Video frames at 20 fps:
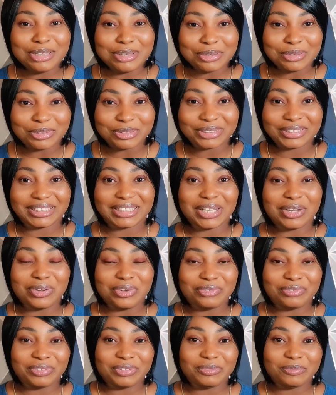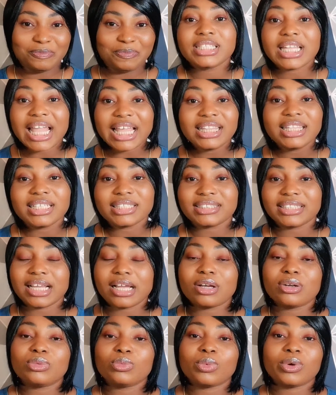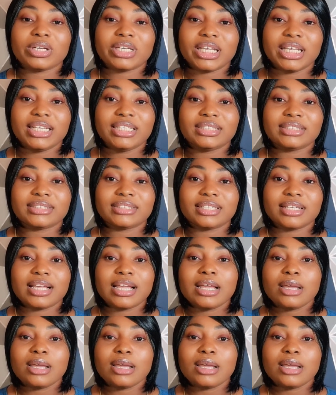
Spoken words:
yourself. Then the second one is